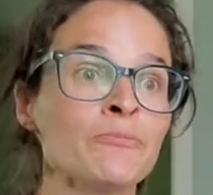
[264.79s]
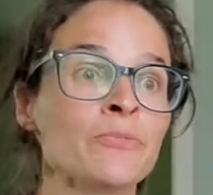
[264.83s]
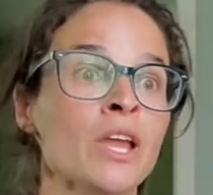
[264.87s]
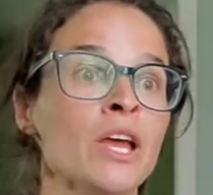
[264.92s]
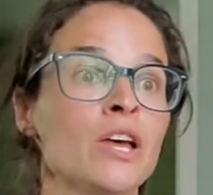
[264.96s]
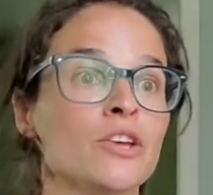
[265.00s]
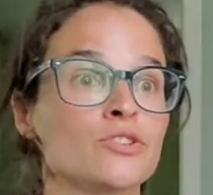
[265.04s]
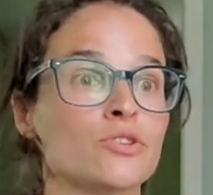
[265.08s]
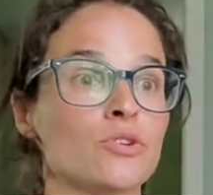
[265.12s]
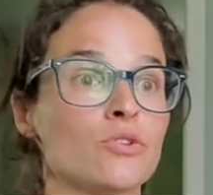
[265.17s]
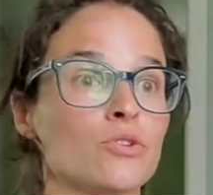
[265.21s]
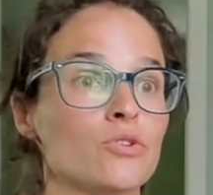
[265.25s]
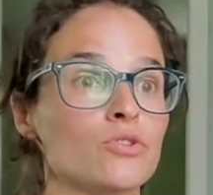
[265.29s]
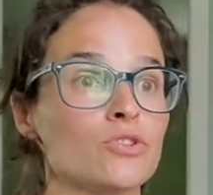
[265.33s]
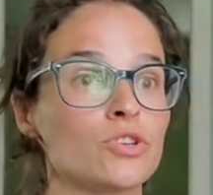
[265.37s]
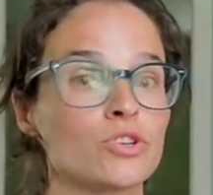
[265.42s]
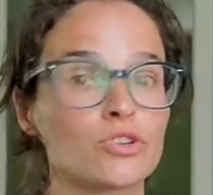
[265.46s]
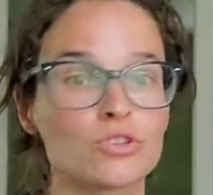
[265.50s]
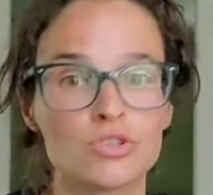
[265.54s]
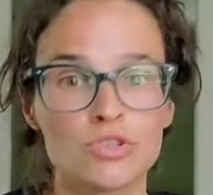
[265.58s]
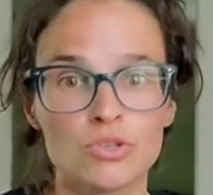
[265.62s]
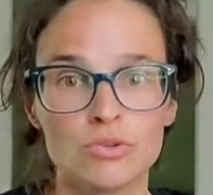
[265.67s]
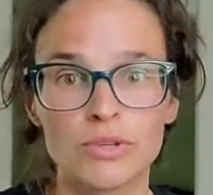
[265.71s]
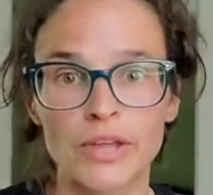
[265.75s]
So those are your
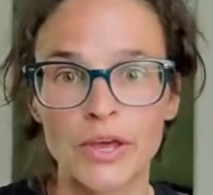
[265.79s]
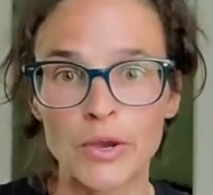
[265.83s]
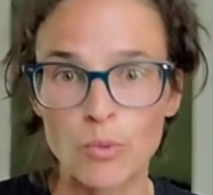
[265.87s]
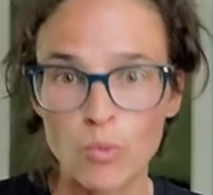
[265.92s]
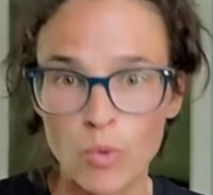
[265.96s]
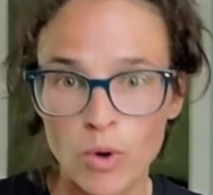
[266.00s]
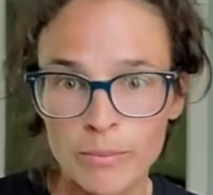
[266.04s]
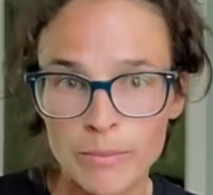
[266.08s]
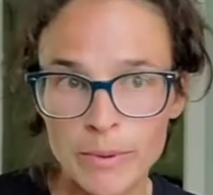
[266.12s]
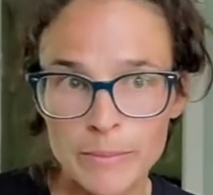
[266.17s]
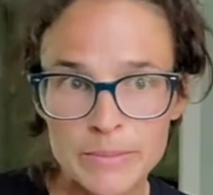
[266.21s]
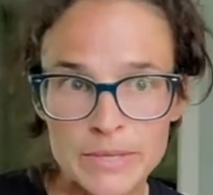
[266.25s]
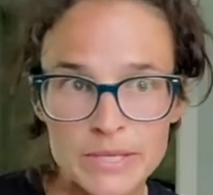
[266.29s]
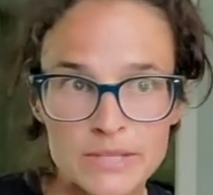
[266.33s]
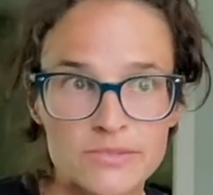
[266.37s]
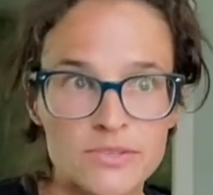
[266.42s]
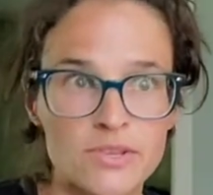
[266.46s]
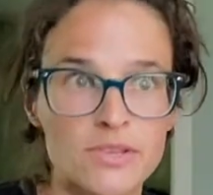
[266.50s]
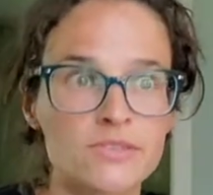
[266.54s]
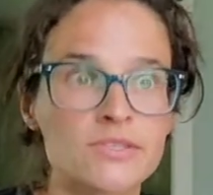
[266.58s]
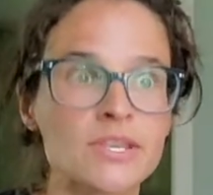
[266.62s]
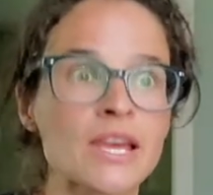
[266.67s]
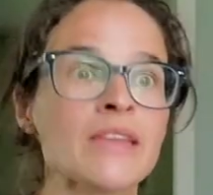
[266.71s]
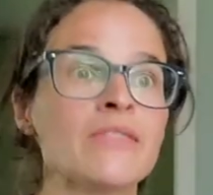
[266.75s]
2 like warm up
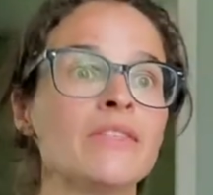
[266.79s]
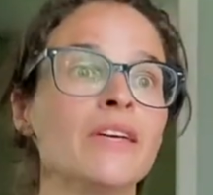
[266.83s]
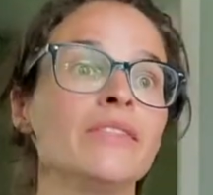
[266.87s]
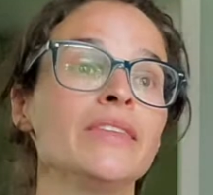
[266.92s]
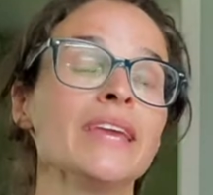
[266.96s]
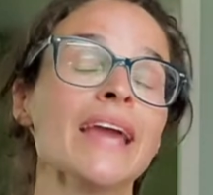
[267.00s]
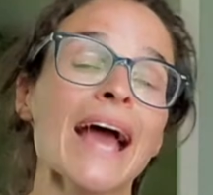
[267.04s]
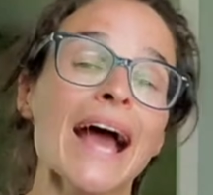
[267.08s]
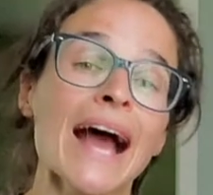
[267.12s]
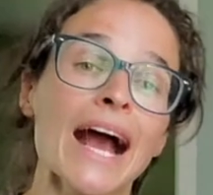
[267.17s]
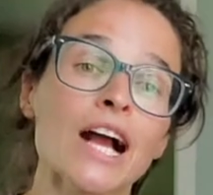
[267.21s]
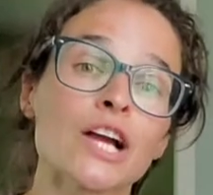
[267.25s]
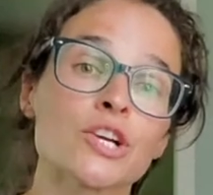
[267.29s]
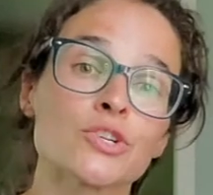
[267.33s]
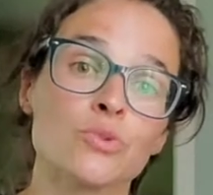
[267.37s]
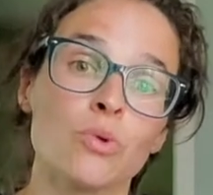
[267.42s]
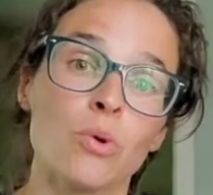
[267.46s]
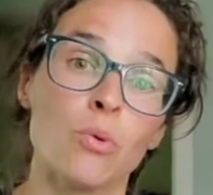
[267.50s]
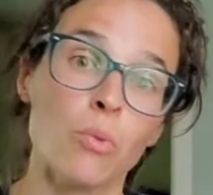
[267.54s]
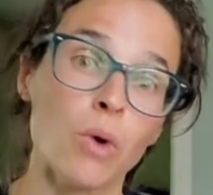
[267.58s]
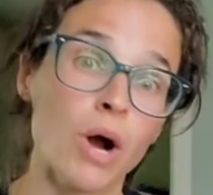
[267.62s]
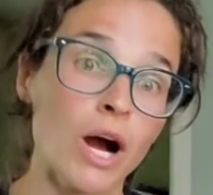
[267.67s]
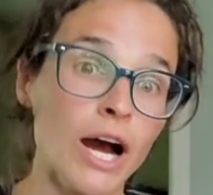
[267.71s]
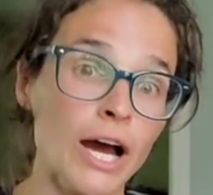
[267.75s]
pieces. Then the actual
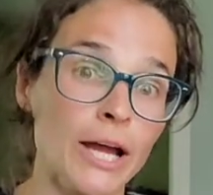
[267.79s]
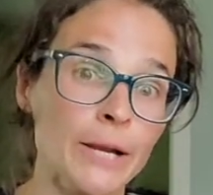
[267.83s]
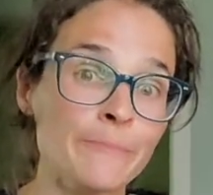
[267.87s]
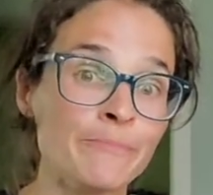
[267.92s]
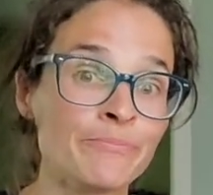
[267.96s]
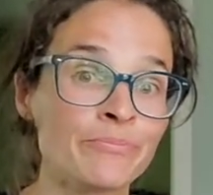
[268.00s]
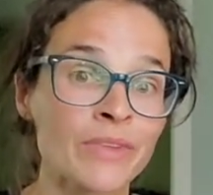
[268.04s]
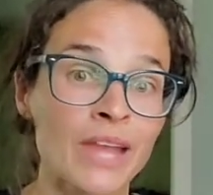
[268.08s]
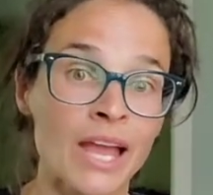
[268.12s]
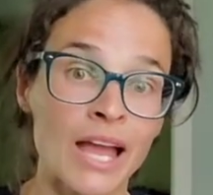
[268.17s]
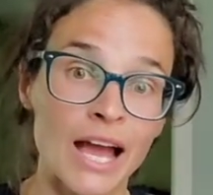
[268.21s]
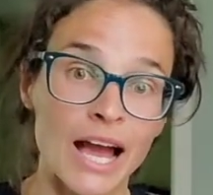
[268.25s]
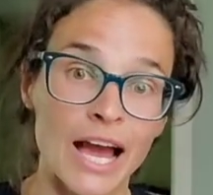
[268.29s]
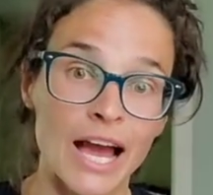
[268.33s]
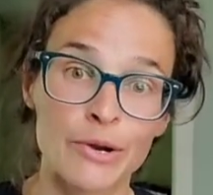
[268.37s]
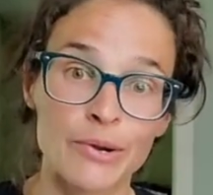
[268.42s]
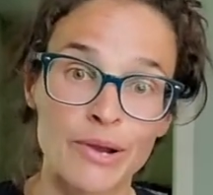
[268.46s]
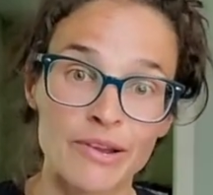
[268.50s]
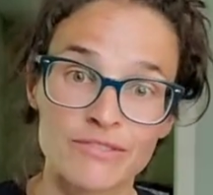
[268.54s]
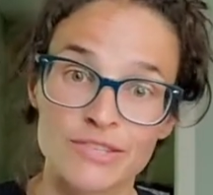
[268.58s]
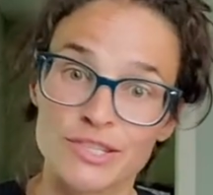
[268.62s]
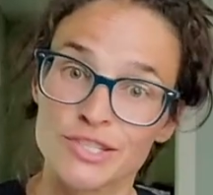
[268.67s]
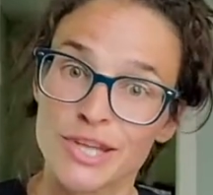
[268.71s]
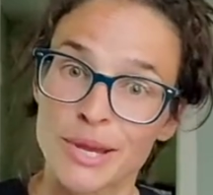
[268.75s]
WOD, I don't
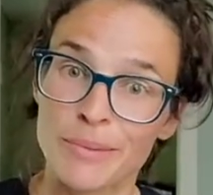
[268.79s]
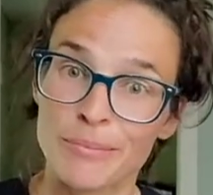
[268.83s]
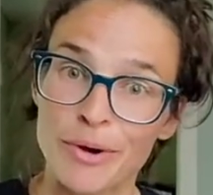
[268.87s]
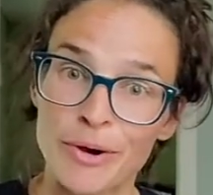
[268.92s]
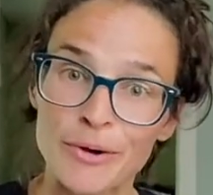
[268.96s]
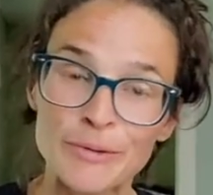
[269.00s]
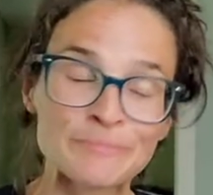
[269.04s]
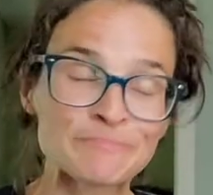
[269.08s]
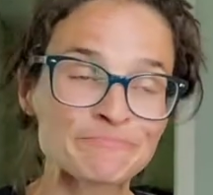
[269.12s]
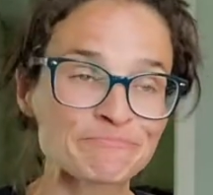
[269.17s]
have the demo.